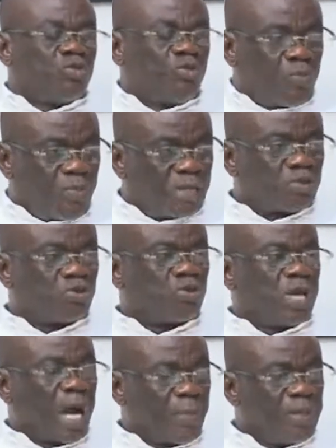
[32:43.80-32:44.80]

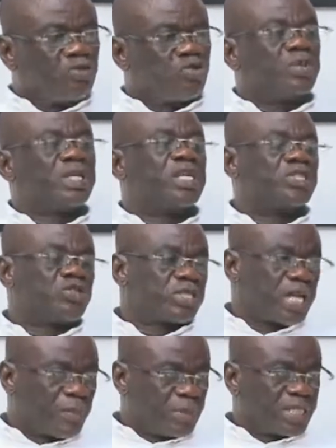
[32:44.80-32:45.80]
Chufuprasso happened to be the
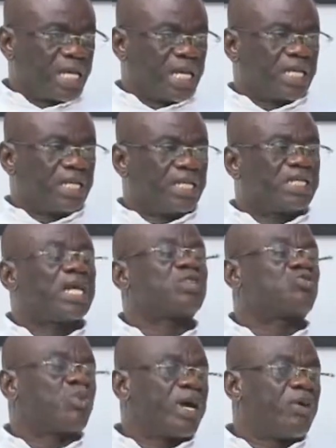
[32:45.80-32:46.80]
district capital. That
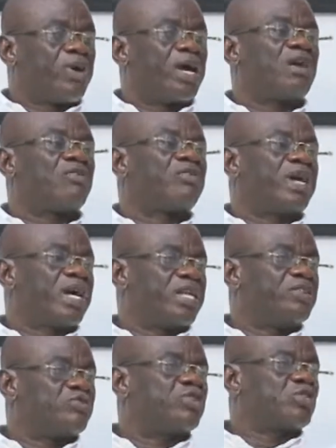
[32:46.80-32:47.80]
is where we have the
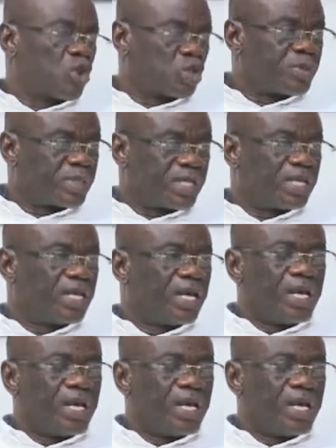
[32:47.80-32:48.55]
district hospital.